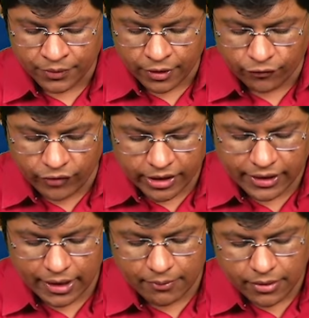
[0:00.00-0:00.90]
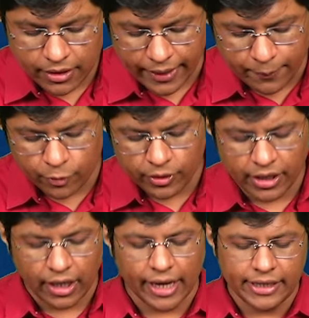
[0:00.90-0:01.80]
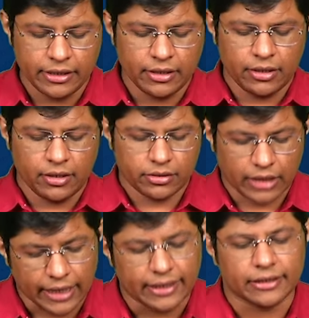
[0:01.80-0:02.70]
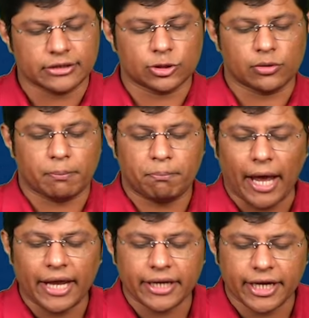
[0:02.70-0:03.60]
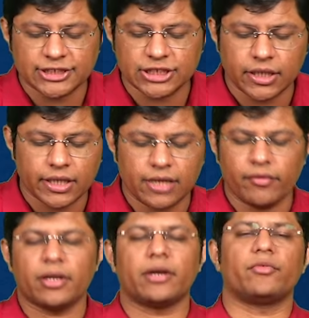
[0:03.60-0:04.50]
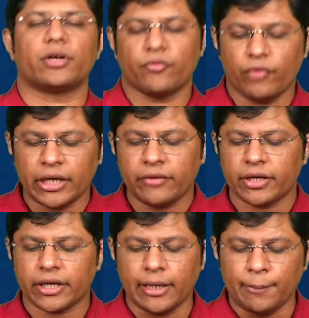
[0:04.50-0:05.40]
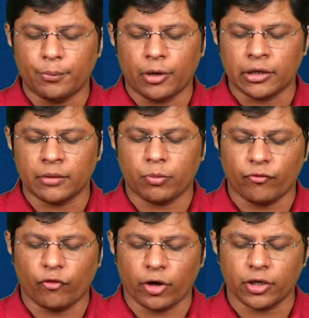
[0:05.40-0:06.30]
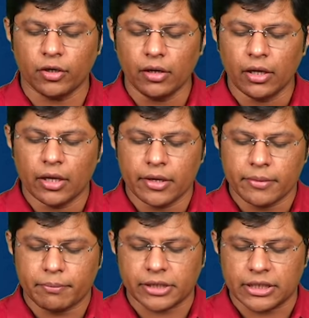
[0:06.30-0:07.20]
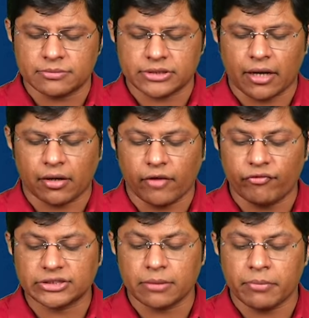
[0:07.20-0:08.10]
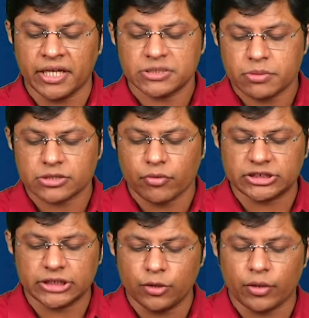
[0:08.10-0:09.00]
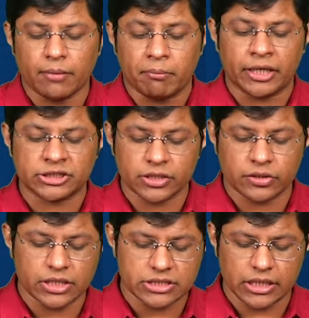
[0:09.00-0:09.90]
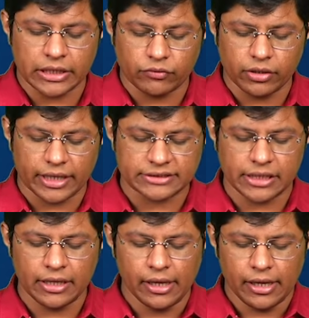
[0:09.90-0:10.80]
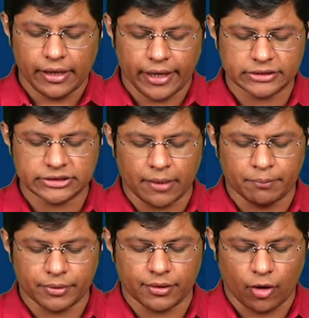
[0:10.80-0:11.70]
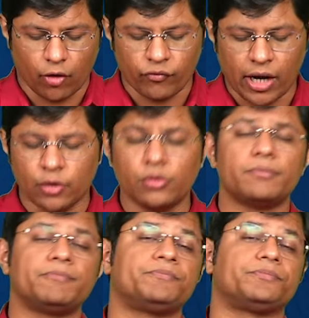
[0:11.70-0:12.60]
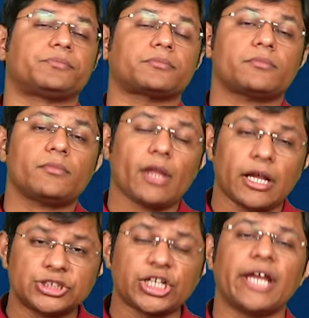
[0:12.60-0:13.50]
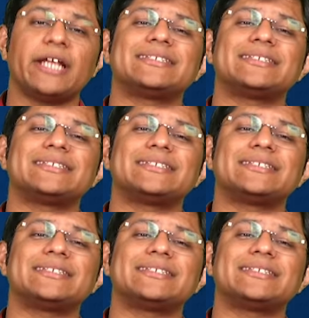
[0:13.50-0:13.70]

Vietnam, Cambodia and Thailand. So, Pan-Asian Railway Network. Very, very important for your prelims. And if it's a mains-based question, you can mention this network as an example of how China is